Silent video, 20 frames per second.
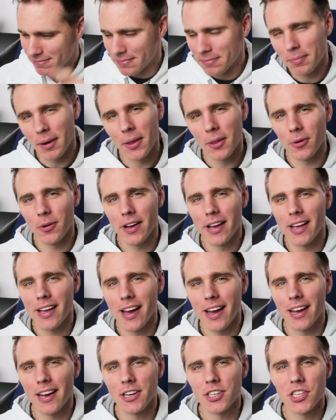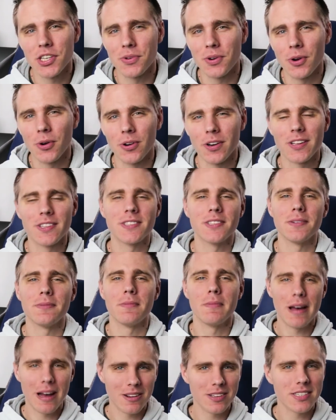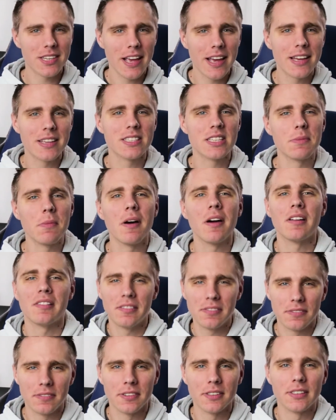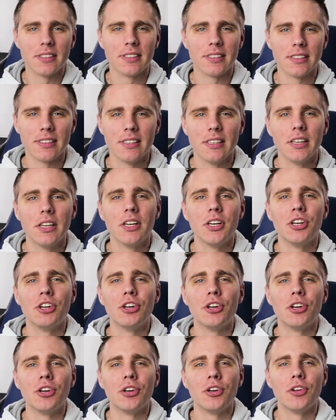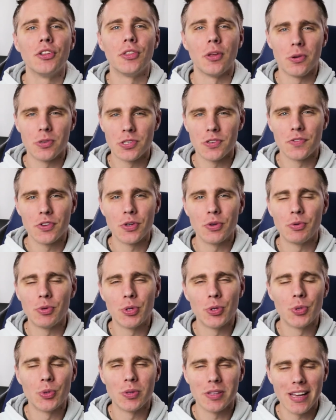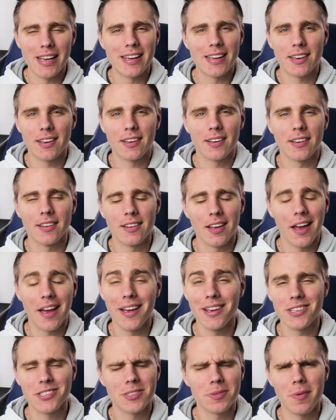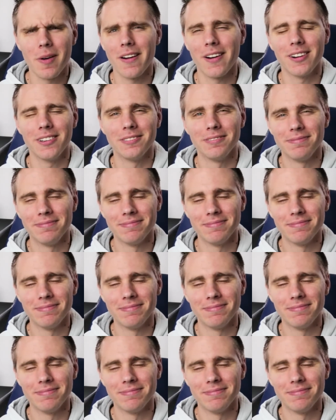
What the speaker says: by the way, I actually recorded some mouse ASMR for those of you who like ASMR.